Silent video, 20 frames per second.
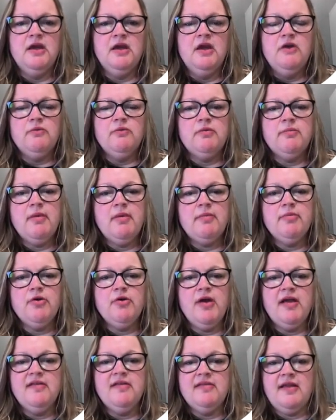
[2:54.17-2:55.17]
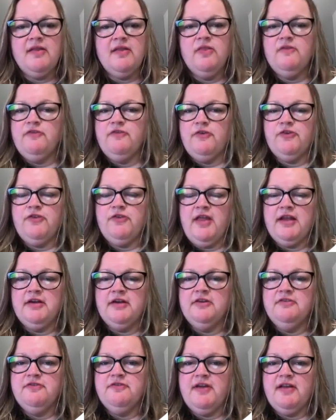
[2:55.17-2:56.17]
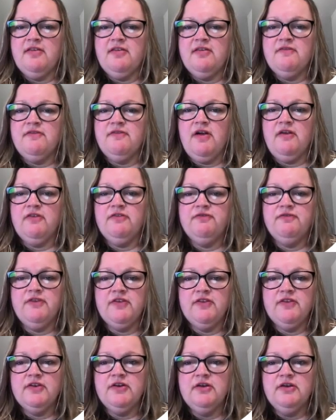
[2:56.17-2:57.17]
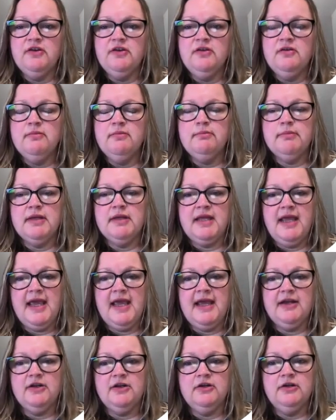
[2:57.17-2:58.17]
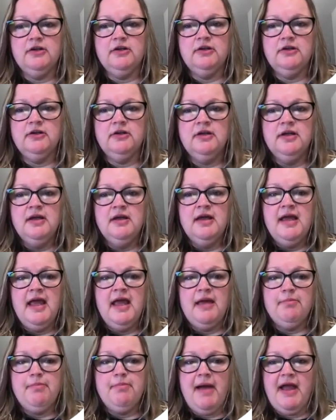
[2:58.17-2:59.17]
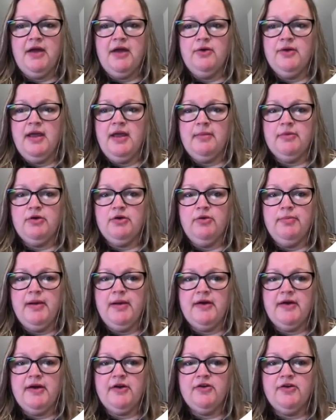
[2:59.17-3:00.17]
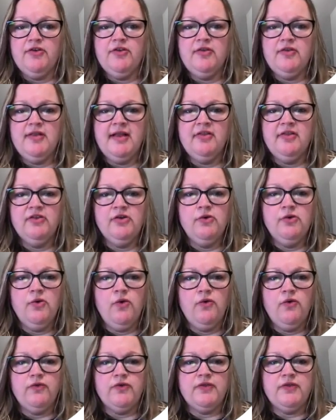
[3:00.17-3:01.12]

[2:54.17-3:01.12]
Remember I said the first line of defense involves physical, mechanical, and biochemical barriers. So let's go over